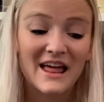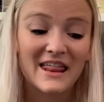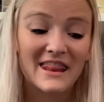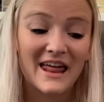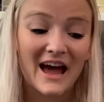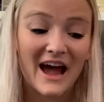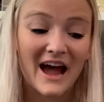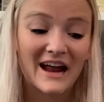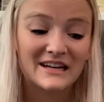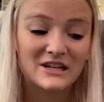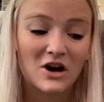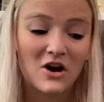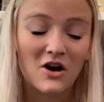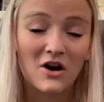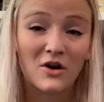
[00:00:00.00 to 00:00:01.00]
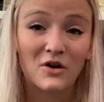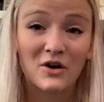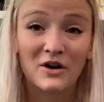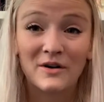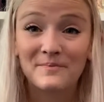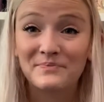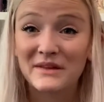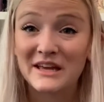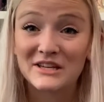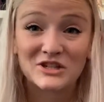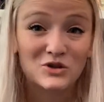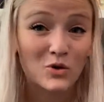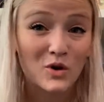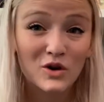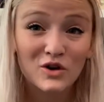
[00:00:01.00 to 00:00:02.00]
that are
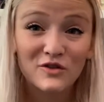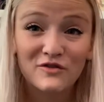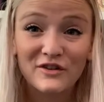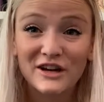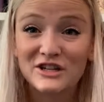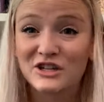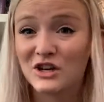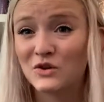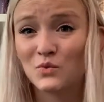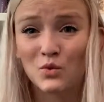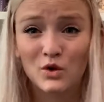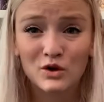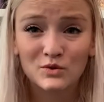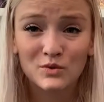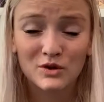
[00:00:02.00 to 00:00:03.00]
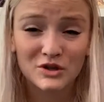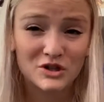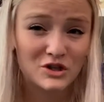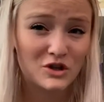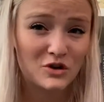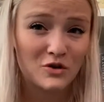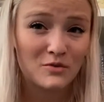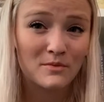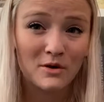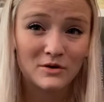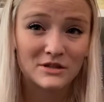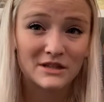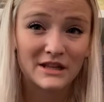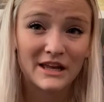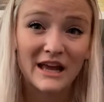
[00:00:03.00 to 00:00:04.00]
historical fiction, World War II
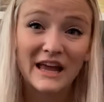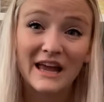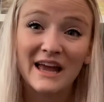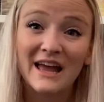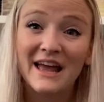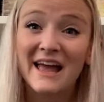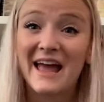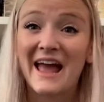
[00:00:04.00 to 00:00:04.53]
mostly,